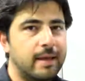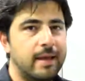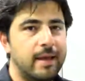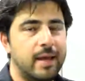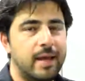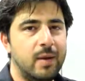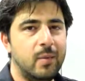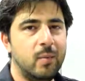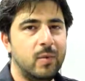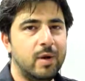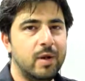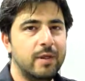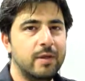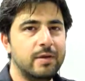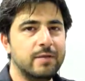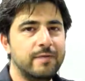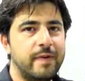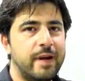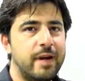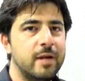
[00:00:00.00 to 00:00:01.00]
and one of
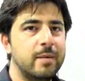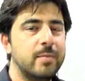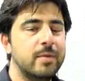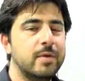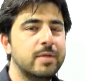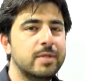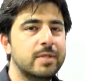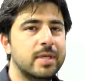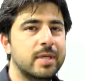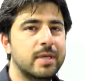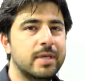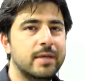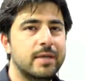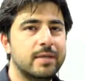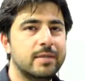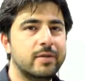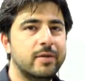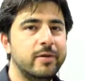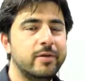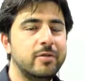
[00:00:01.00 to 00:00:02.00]
those variables
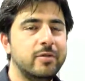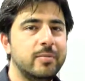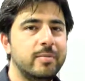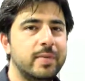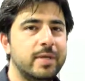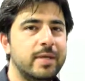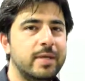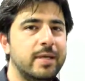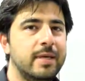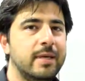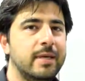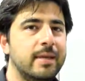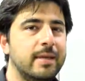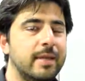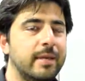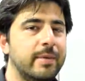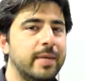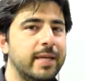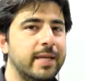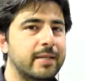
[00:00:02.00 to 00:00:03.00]
is going to be
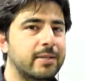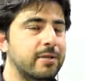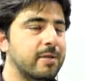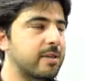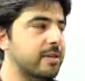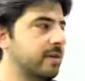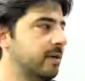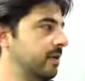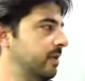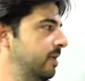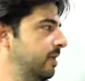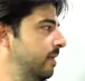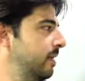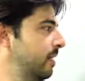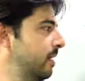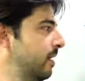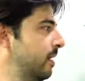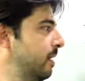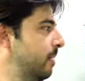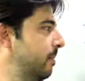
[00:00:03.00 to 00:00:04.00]
limited to
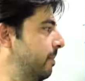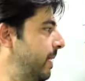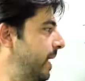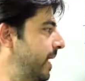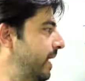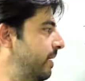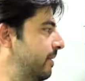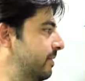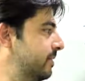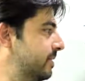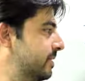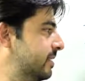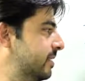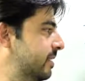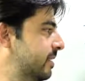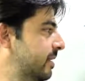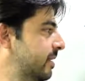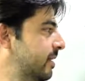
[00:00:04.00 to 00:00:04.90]
30 pounds,